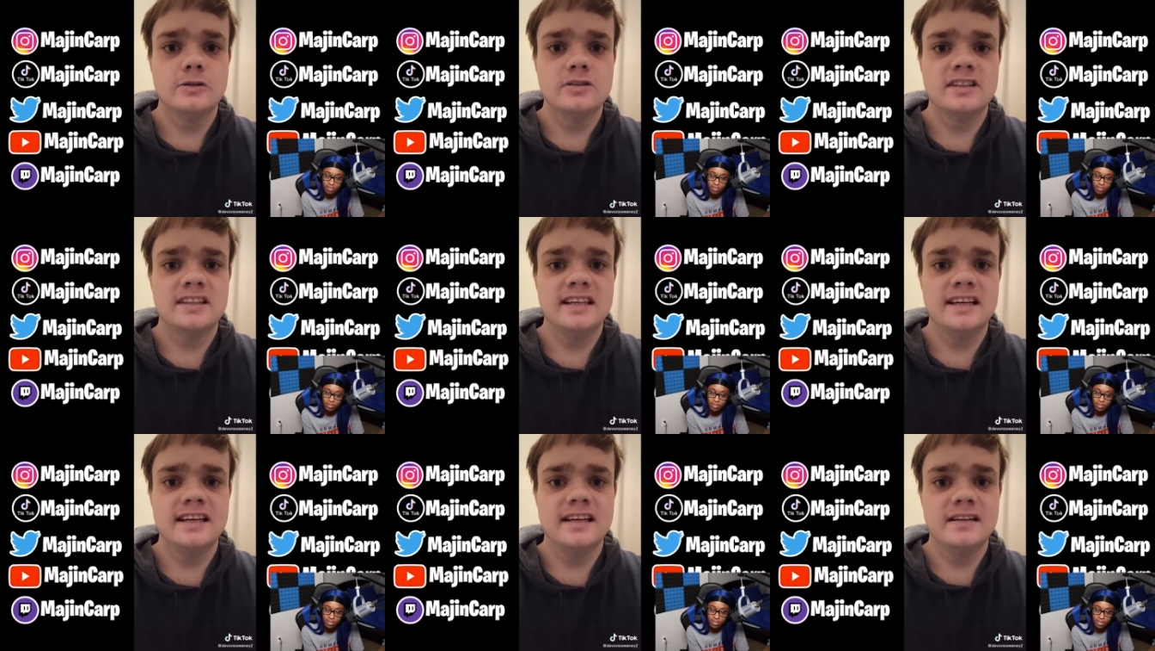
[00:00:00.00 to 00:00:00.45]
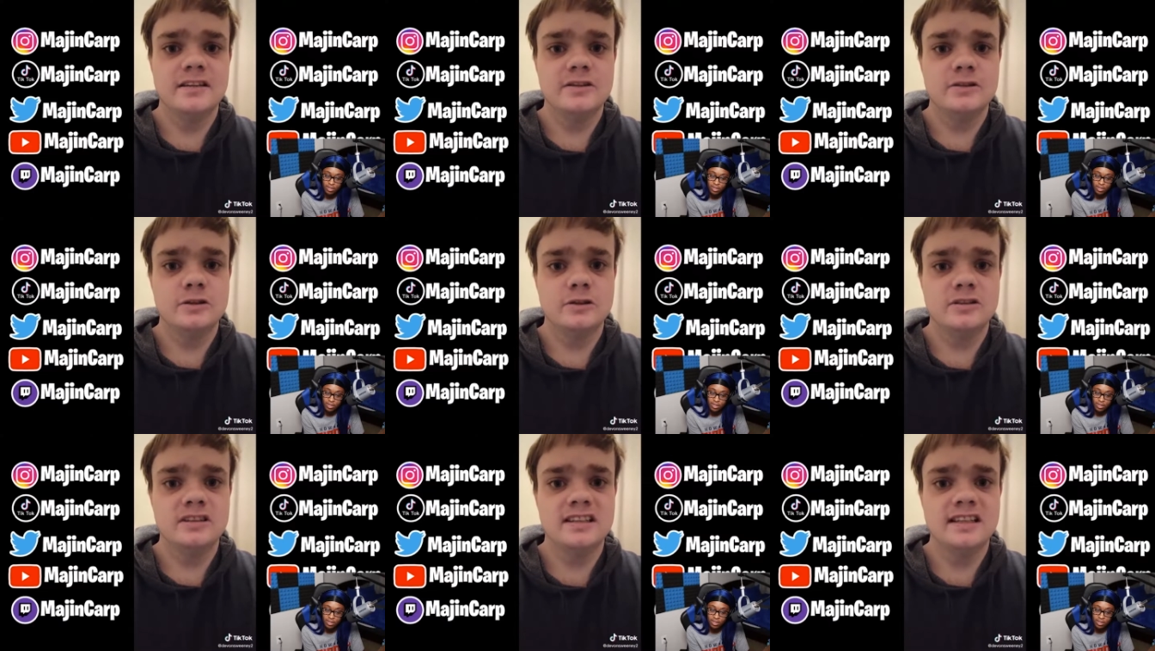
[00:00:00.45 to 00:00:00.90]
so she
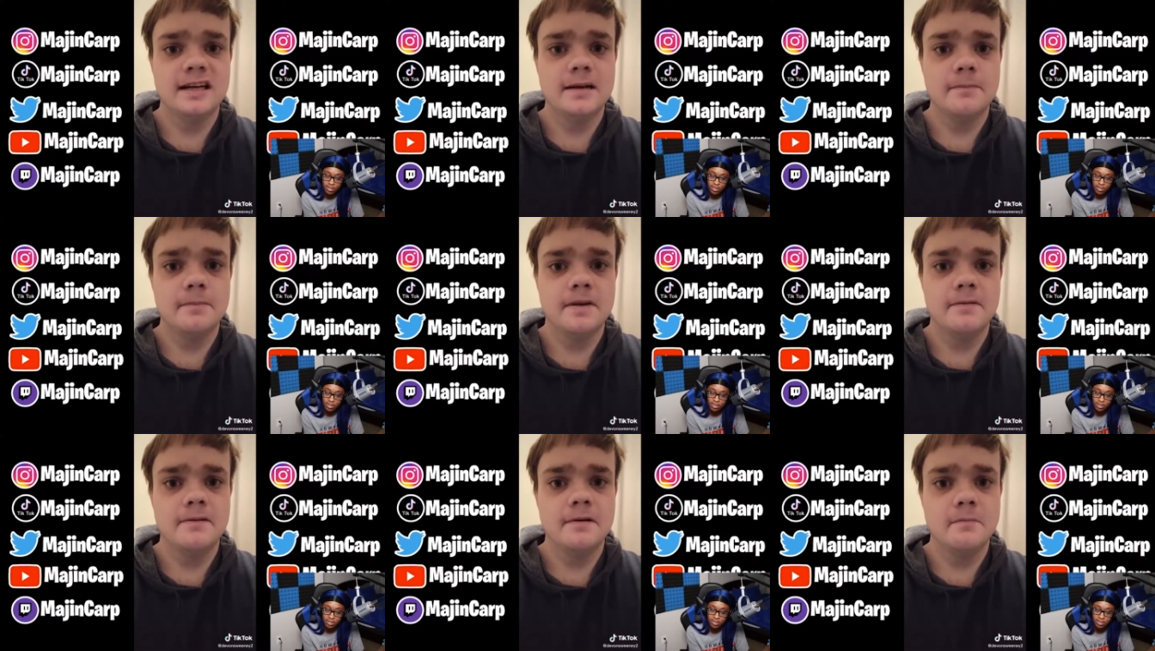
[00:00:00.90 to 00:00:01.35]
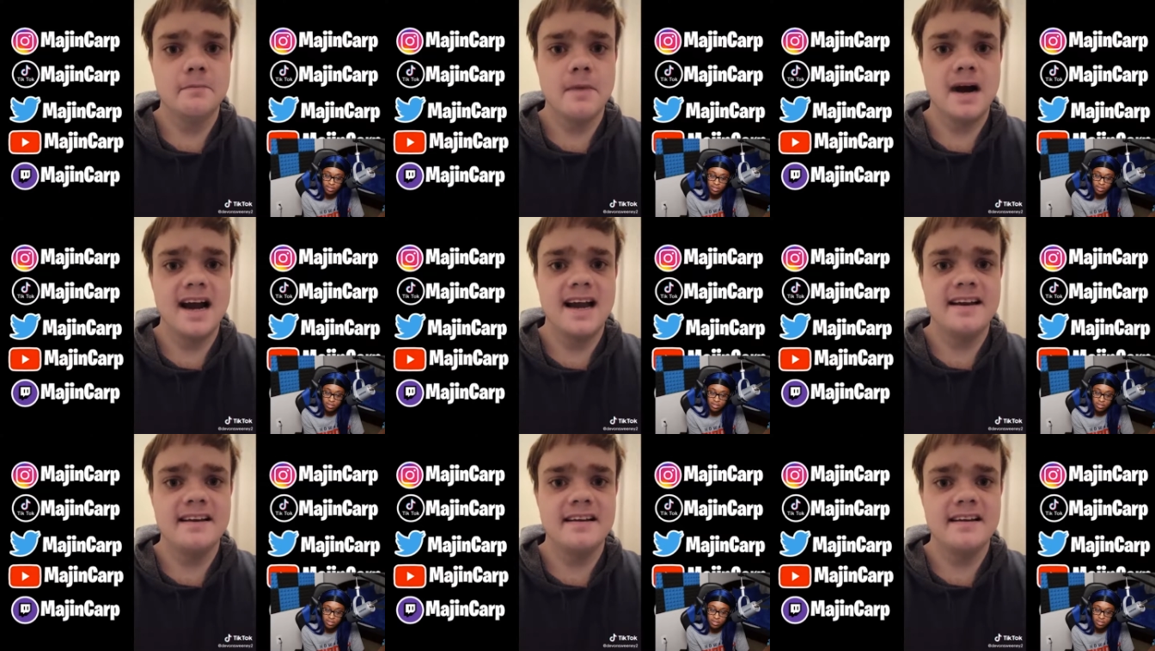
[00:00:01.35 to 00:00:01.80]
so she can be
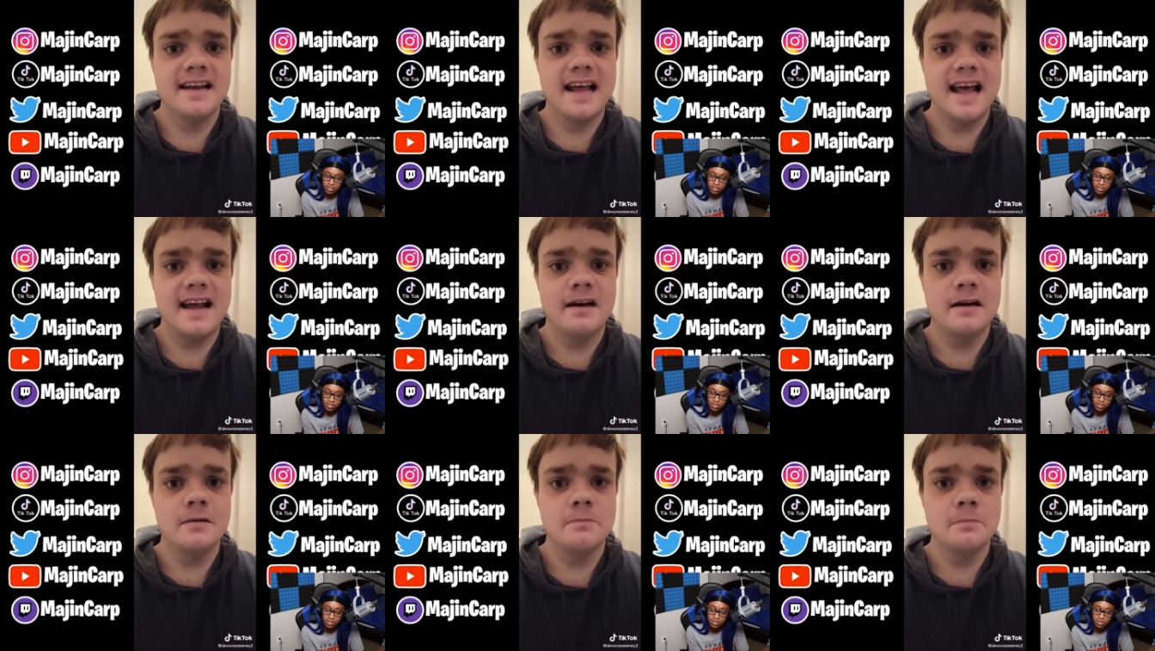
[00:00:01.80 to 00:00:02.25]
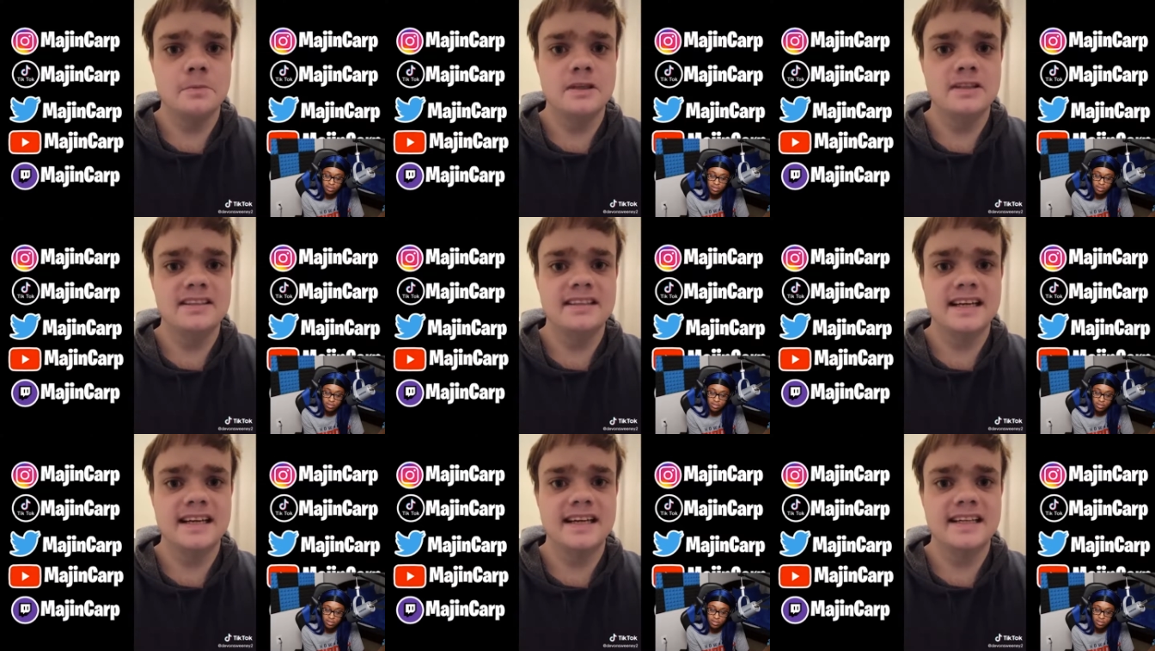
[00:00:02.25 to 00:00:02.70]
reminded that her
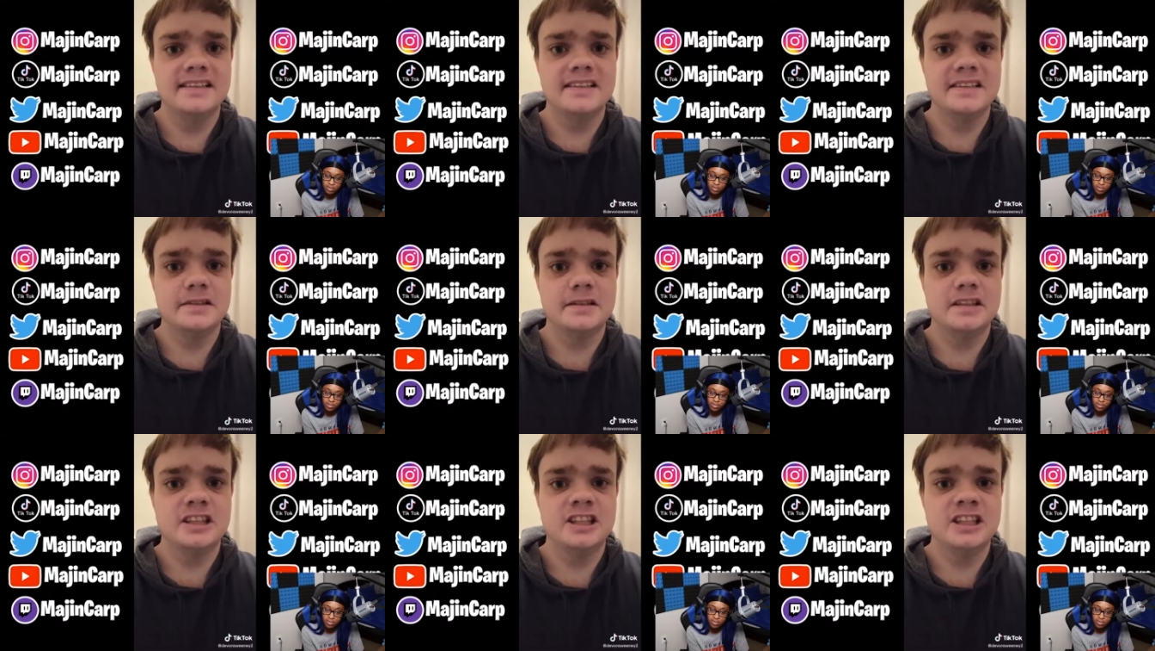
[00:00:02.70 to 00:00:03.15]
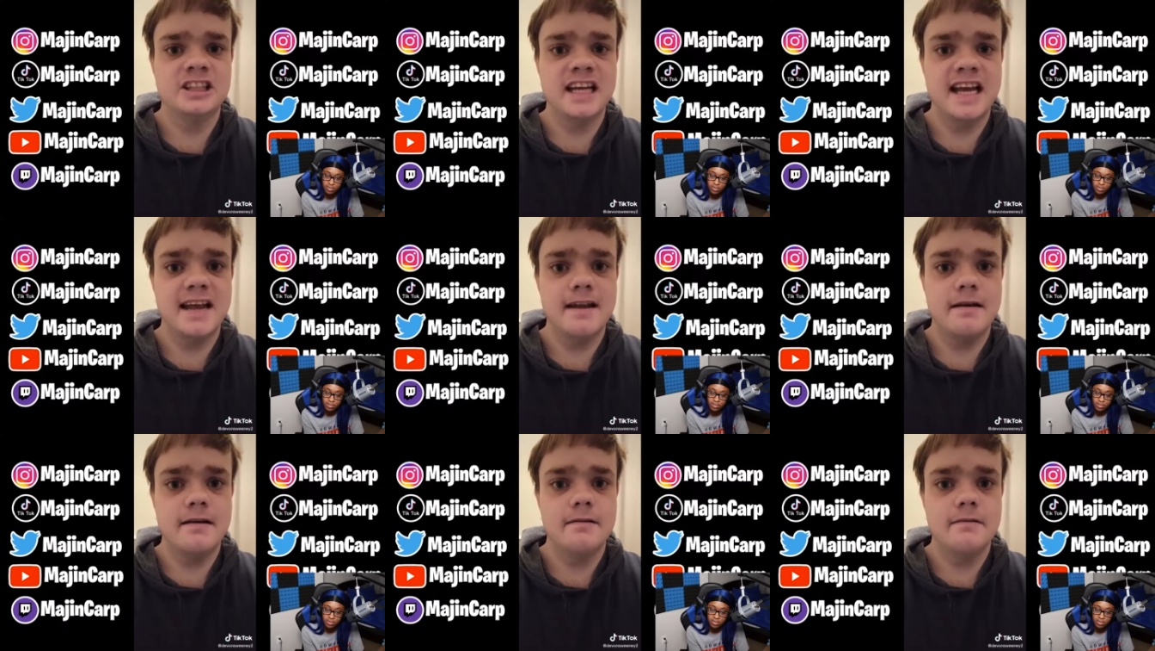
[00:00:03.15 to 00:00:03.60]
music is,
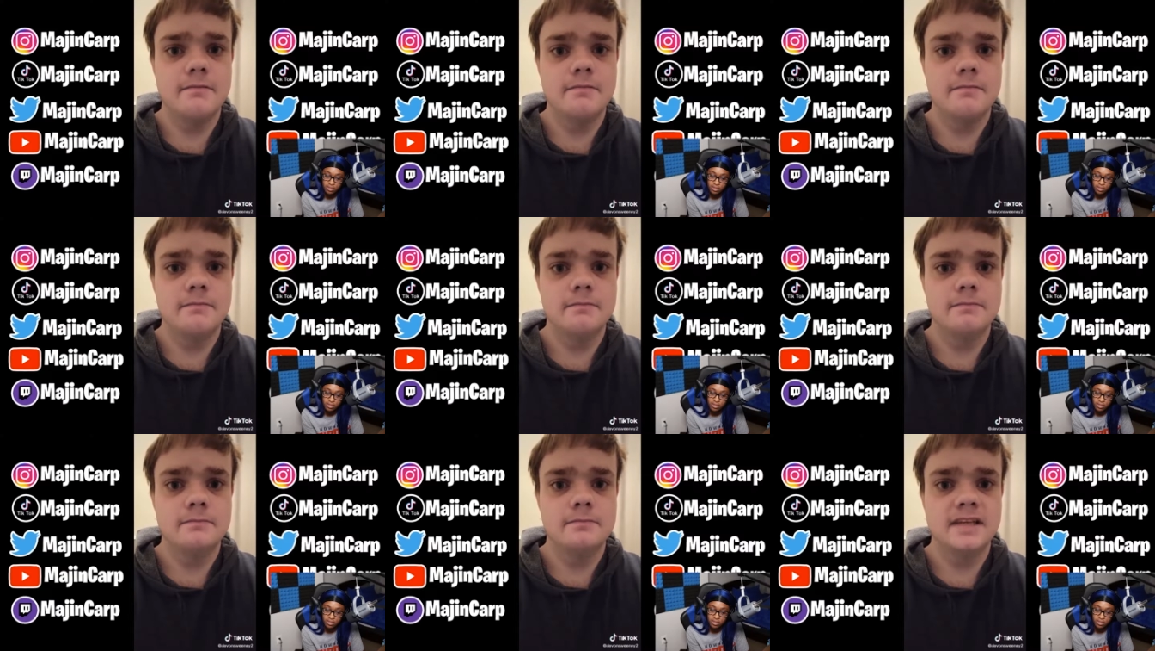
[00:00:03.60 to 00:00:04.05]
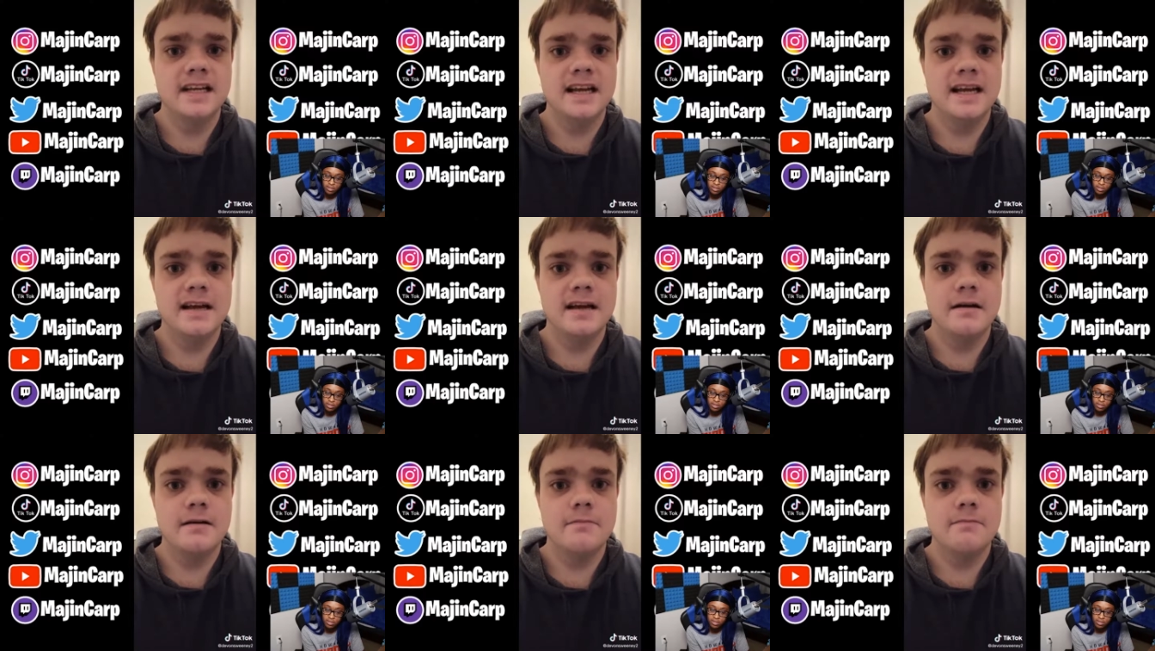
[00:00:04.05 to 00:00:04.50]

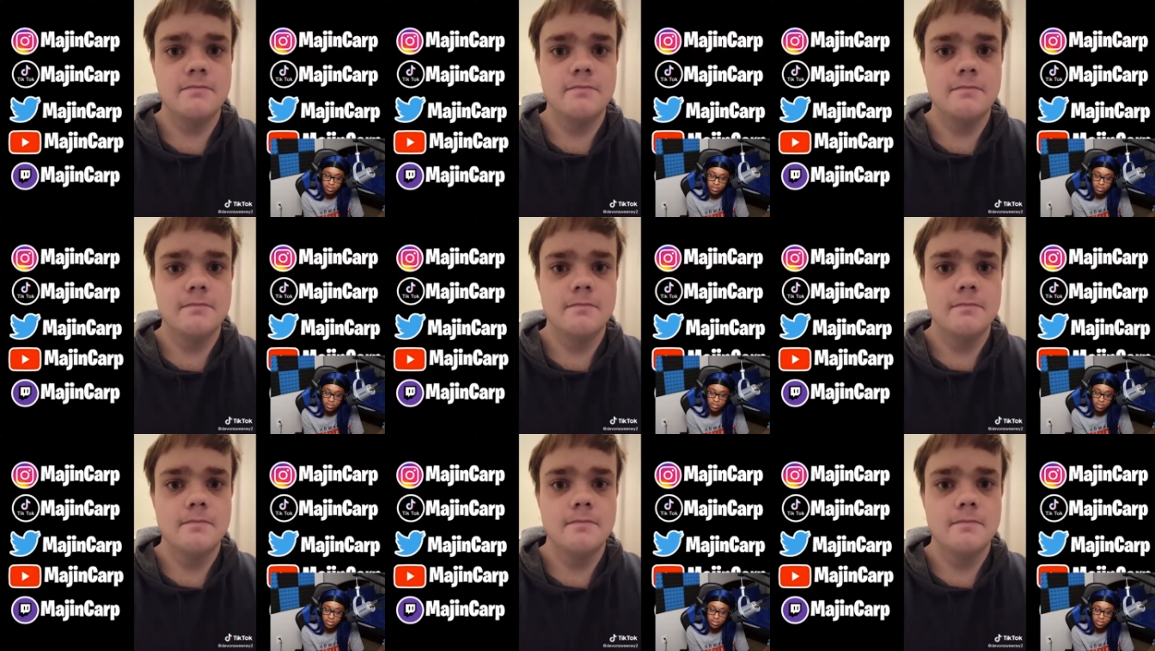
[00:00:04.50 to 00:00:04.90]
you know.